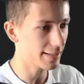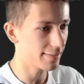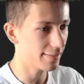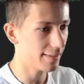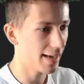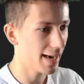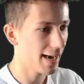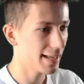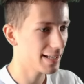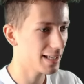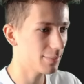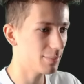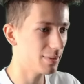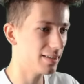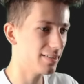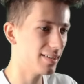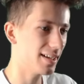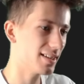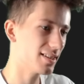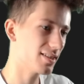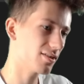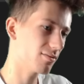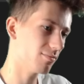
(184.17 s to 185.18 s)
like that. I mean,
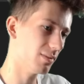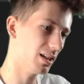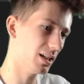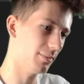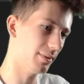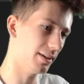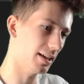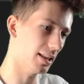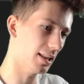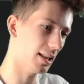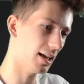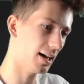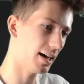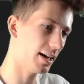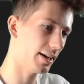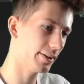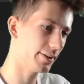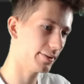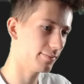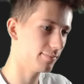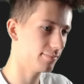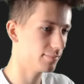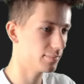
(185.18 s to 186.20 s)
that's maybe a
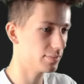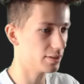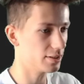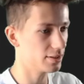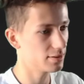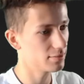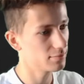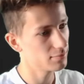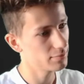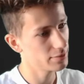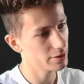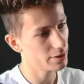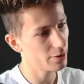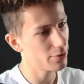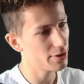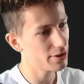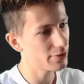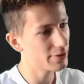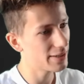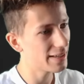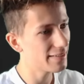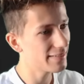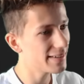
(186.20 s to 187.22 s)
lot, but you know,
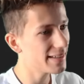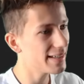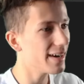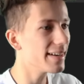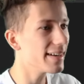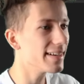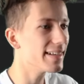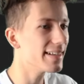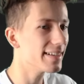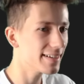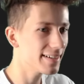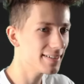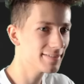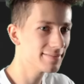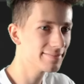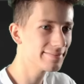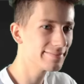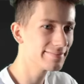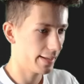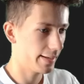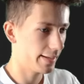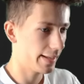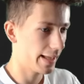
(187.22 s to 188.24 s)
you get the idea.
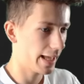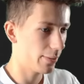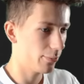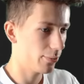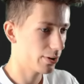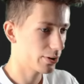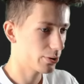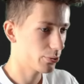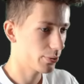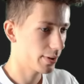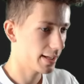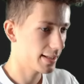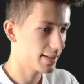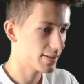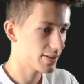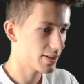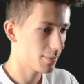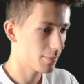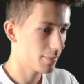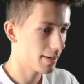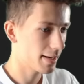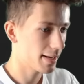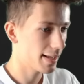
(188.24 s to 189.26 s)
And then I will create
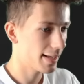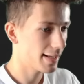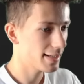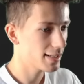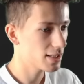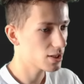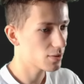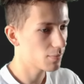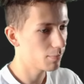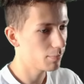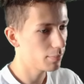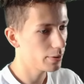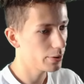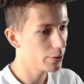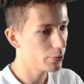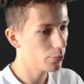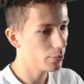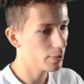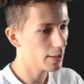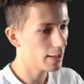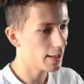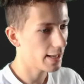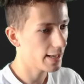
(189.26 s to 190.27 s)
some nice blue
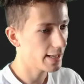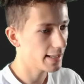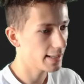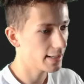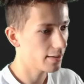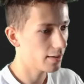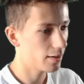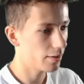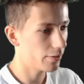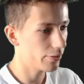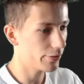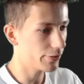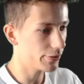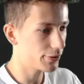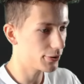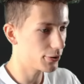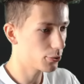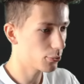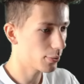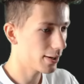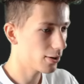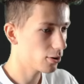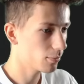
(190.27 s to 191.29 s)
light on the
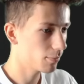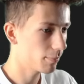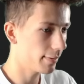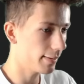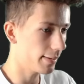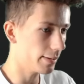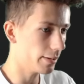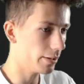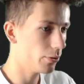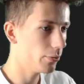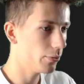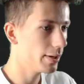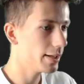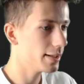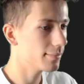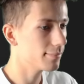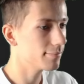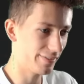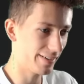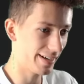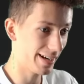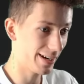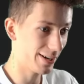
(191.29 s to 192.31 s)
ground below it.
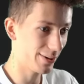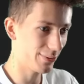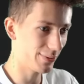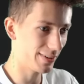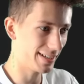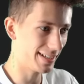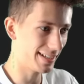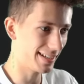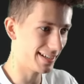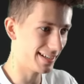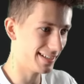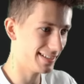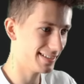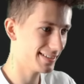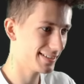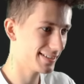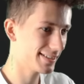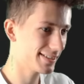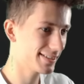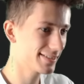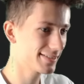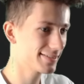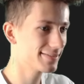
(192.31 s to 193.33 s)
Very
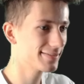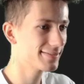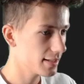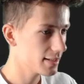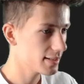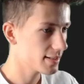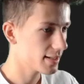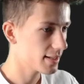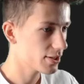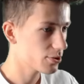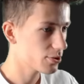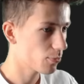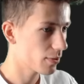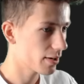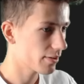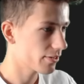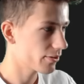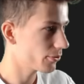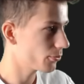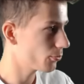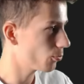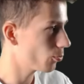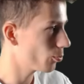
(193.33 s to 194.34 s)
nice. And this is
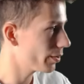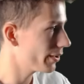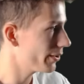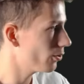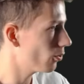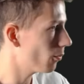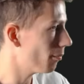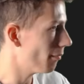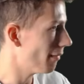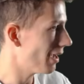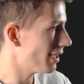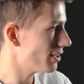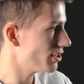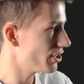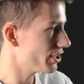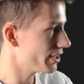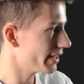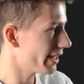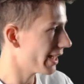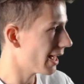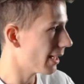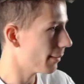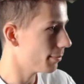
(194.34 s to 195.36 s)
where the real
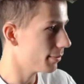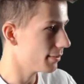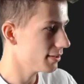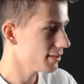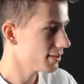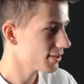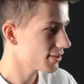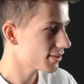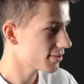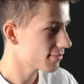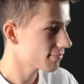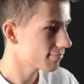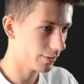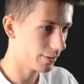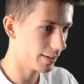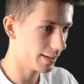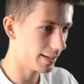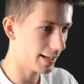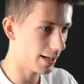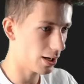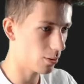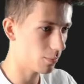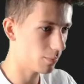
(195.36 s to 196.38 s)
magic happens. Look
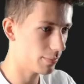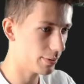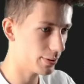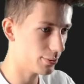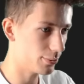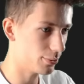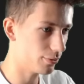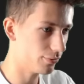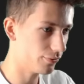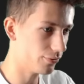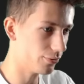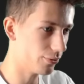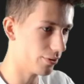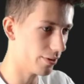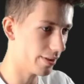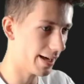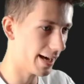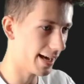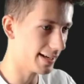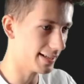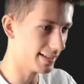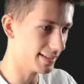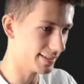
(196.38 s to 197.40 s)
at how beautiful
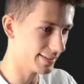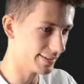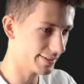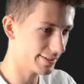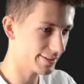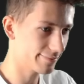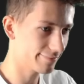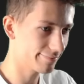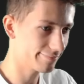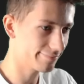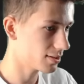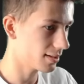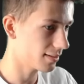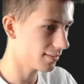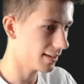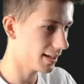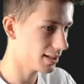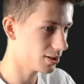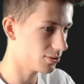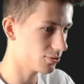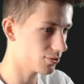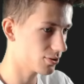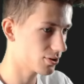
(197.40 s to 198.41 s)
that is. Gonna set
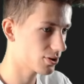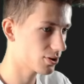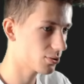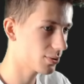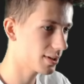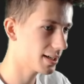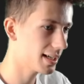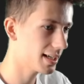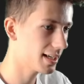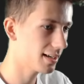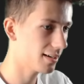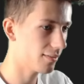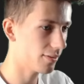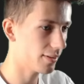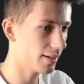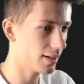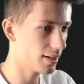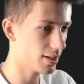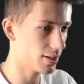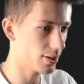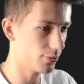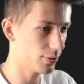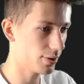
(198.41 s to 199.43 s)
that to screen.
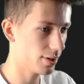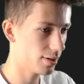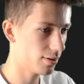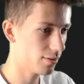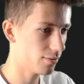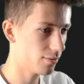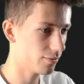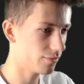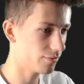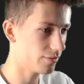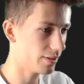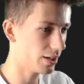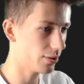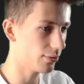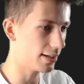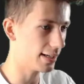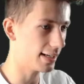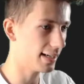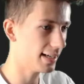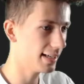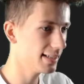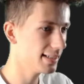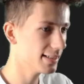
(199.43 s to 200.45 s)
There you go.
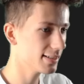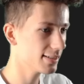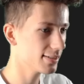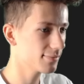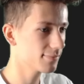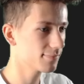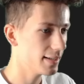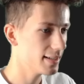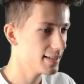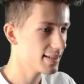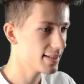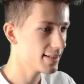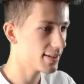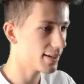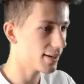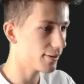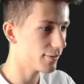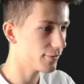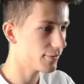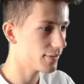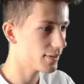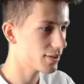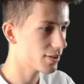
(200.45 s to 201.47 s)
Very nice. And this
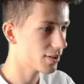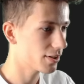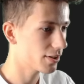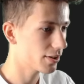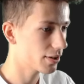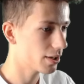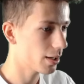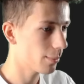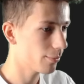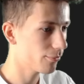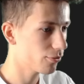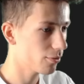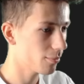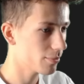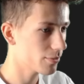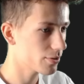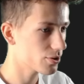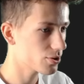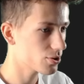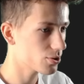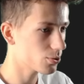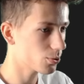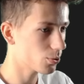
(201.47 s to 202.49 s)
stuff is gonna come from
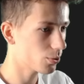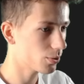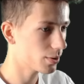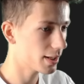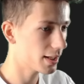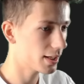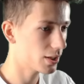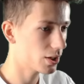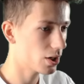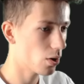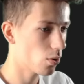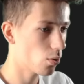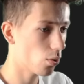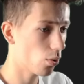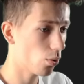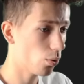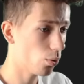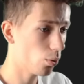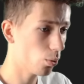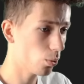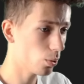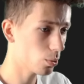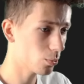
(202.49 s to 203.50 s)
the sword and go
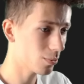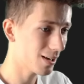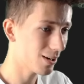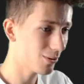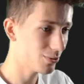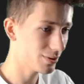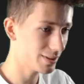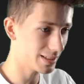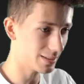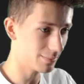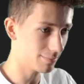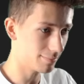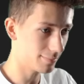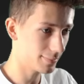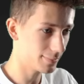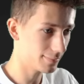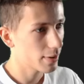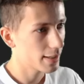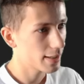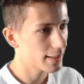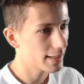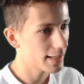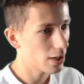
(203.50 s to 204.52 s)
all around him. So
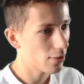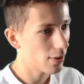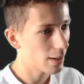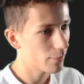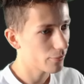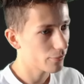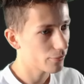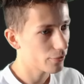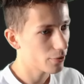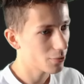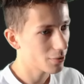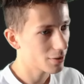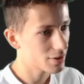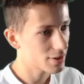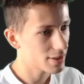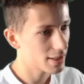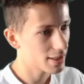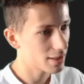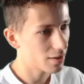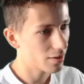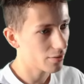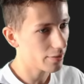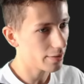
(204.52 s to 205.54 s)
right now I'm
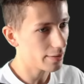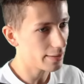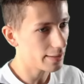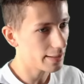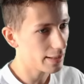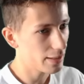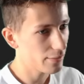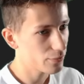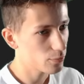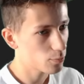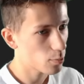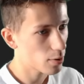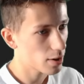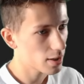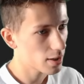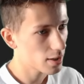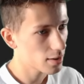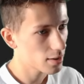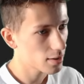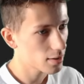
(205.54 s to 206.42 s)
focusing on the left one,